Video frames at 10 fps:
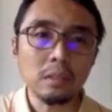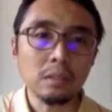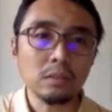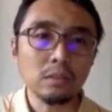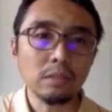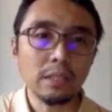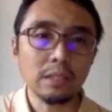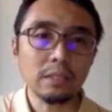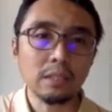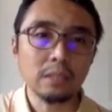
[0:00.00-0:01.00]
So you
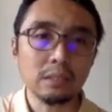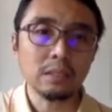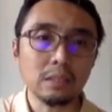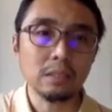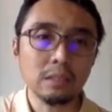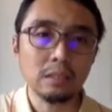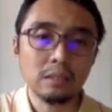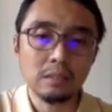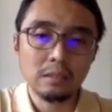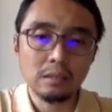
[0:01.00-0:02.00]
can just
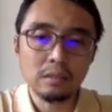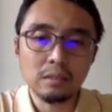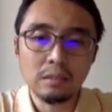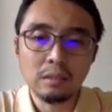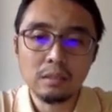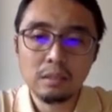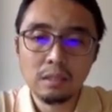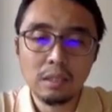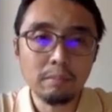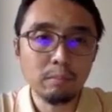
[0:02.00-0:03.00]

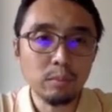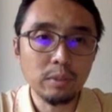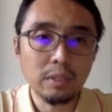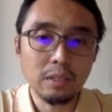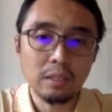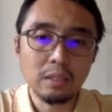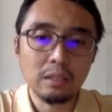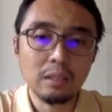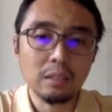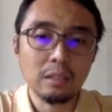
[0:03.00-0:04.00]
input,
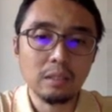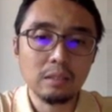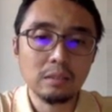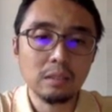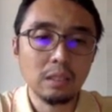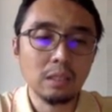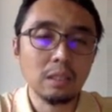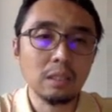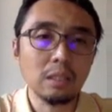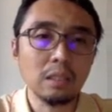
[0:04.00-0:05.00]

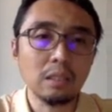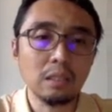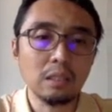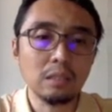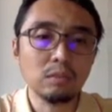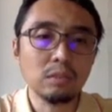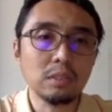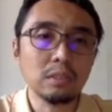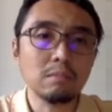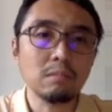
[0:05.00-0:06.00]
say,
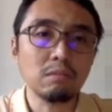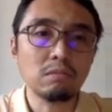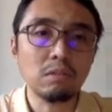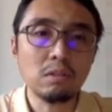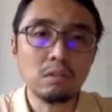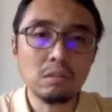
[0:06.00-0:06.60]
switch number 4,